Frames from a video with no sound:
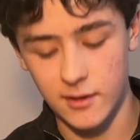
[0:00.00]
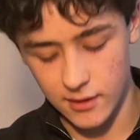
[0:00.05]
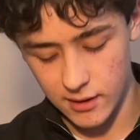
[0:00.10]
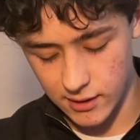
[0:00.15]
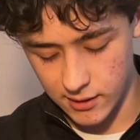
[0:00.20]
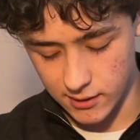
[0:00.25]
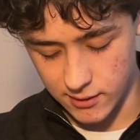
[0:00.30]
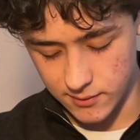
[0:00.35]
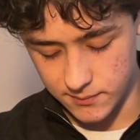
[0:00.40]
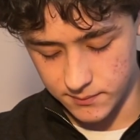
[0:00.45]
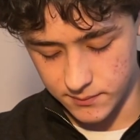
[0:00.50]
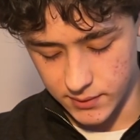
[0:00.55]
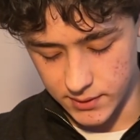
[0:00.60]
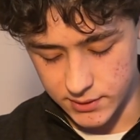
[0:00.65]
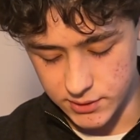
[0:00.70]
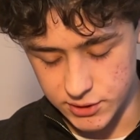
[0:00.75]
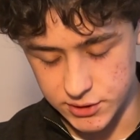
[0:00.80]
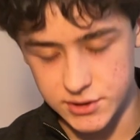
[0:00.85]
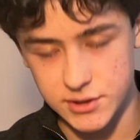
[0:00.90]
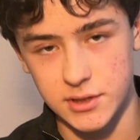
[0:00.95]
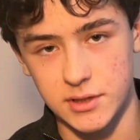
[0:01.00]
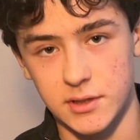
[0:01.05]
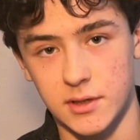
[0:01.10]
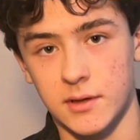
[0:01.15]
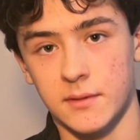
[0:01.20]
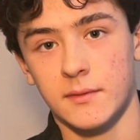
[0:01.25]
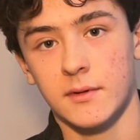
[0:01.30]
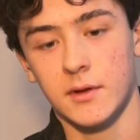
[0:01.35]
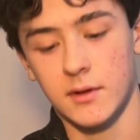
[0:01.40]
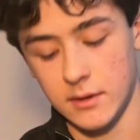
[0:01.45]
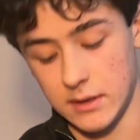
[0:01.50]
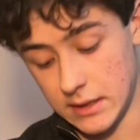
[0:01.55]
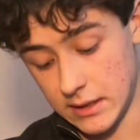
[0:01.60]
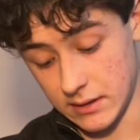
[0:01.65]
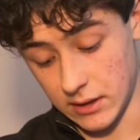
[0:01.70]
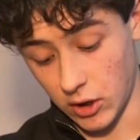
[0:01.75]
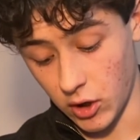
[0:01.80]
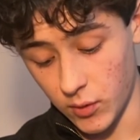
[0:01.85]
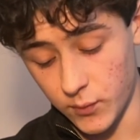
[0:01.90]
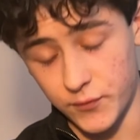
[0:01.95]
But just to
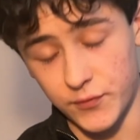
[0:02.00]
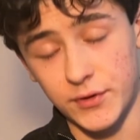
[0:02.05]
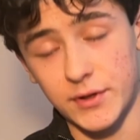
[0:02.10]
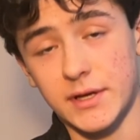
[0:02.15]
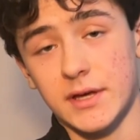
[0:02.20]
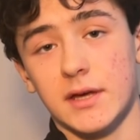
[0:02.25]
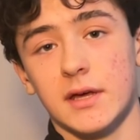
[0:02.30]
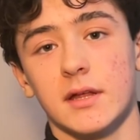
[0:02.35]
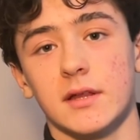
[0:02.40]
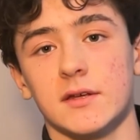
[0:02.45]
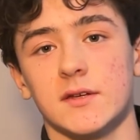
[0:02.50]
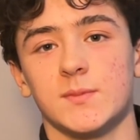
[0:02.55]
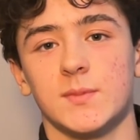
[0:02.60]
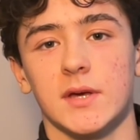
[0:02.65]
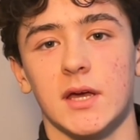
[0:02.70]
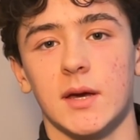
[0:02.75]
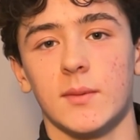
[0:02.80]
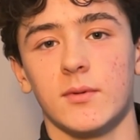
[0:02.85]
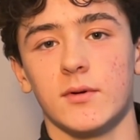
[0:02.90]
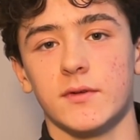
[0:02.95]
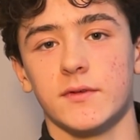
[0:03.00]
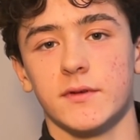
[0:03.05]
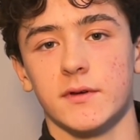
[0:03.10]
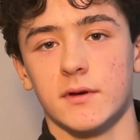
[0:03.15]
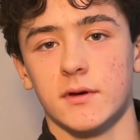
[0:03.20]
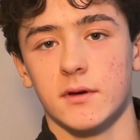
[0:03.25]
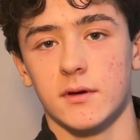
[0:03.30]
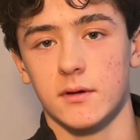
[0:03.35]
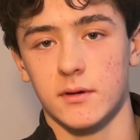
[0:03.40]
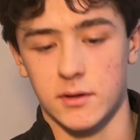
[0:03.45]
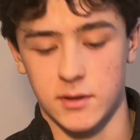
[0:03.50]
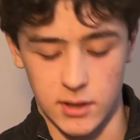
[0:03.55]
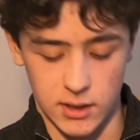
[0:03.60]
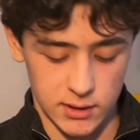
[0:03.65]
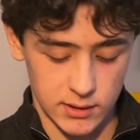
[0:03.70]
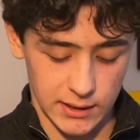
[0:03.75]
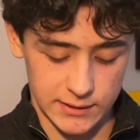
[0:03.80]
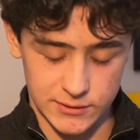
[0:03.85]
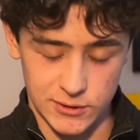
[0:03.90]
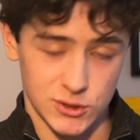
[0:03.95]
hopefully at least be able to
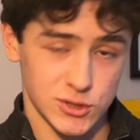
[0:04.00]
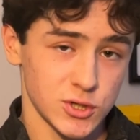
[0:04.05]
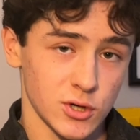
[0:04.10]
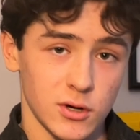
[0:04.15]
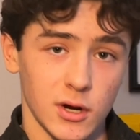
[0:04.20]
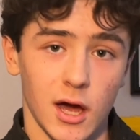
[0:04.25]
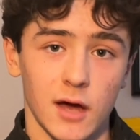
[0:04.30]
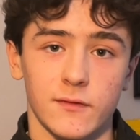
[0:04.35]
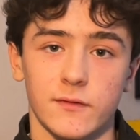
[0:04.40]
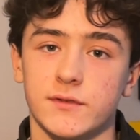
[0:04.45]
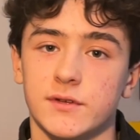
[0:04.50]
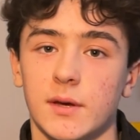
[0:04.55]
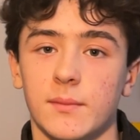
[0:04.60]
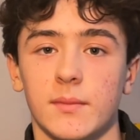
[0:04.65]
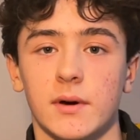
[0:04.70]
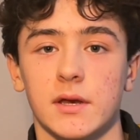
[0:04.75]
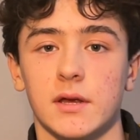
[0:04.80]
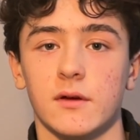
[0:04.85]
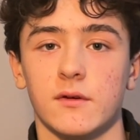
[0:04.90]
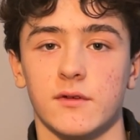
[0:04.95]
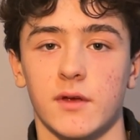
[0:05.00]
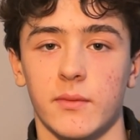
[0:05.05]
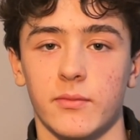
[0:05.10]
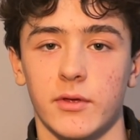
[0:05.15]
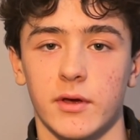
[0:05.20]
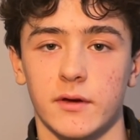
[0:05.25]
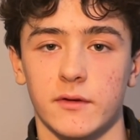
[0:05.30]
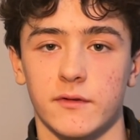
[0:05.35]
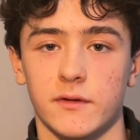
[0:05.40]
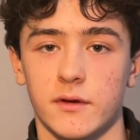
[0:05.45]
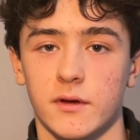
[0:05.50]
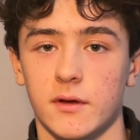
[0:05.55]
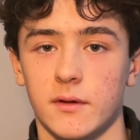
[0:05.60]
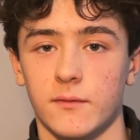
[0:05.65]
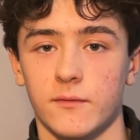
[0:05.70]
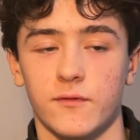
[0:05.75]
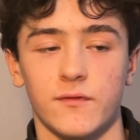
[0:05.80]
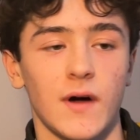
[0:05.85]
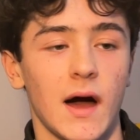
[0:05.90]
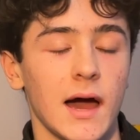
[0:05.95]
cut like the shirt off of somebody or something to
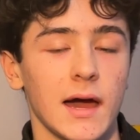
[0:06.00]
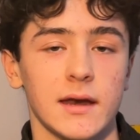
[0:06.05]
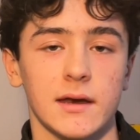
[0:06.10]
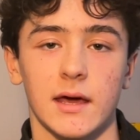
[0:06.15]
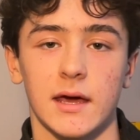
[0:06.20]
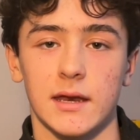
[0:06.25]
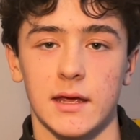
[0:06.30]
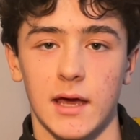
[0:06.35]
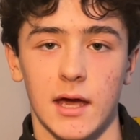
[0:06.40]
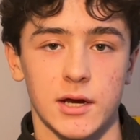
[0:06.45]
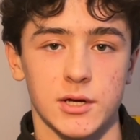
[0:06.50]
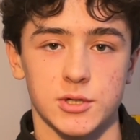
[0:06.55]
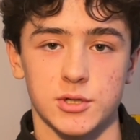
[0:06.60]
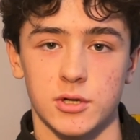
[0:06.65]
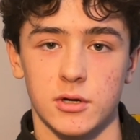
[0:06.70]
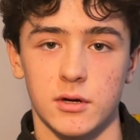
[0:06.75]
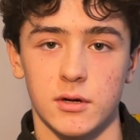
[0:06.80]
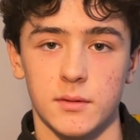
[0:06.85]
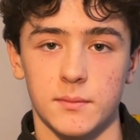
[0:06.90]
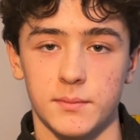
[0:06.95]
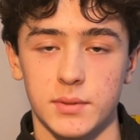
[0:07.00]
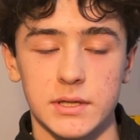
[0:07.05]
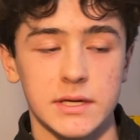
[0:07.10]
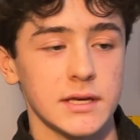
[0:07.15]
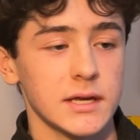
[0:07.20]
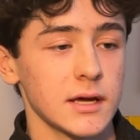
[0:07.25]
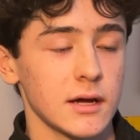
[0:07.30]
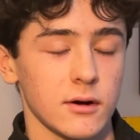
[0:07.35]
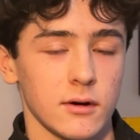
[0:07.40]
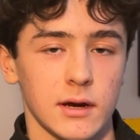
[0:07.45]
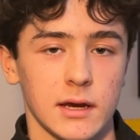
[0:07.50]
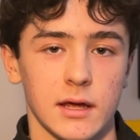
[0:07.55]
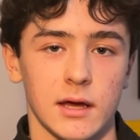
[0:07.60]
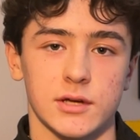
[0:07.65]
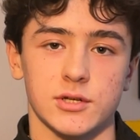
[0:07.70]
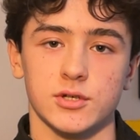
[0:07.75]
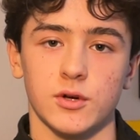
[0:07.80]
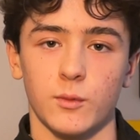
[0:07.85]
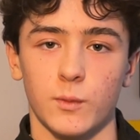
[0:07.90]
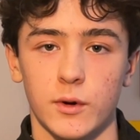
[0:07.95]
find any extra bleeding or any
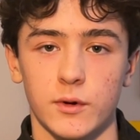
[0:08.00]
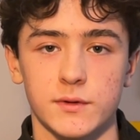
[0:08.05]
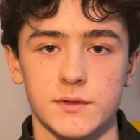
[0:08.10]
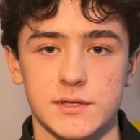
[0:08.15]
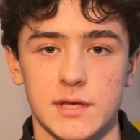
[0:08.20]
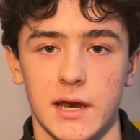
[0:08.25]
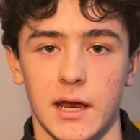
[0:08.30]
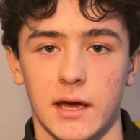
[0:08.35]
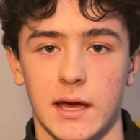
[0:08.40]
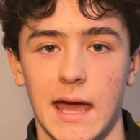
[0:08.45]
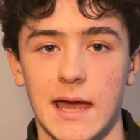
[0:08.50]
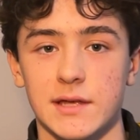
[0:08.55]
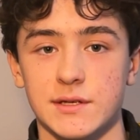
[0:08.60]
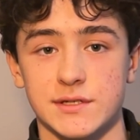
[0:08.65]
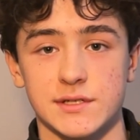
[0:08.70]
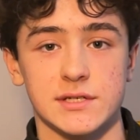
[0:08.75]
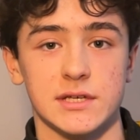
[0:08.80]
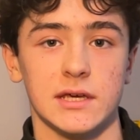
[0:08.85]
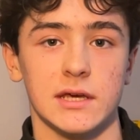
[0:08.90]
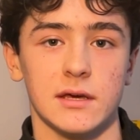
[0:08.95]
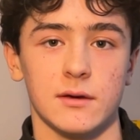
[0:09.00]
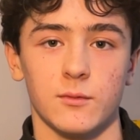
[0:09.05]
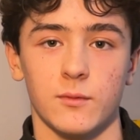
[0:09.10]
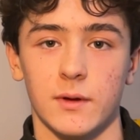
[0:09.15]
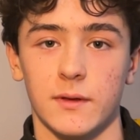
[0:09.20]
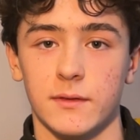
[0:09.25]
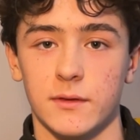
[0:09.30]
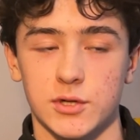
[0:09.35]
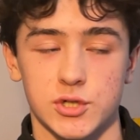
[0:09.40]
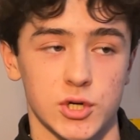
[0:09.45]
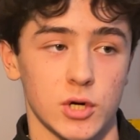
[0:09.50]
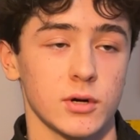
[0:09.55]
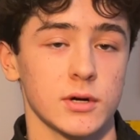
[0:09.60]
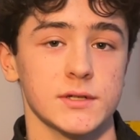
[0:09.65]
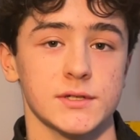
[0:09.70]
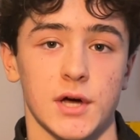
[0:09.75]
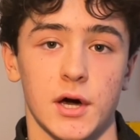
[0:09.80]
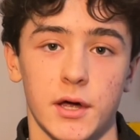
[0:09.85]
extra wounds that I can't see when the shirt is on.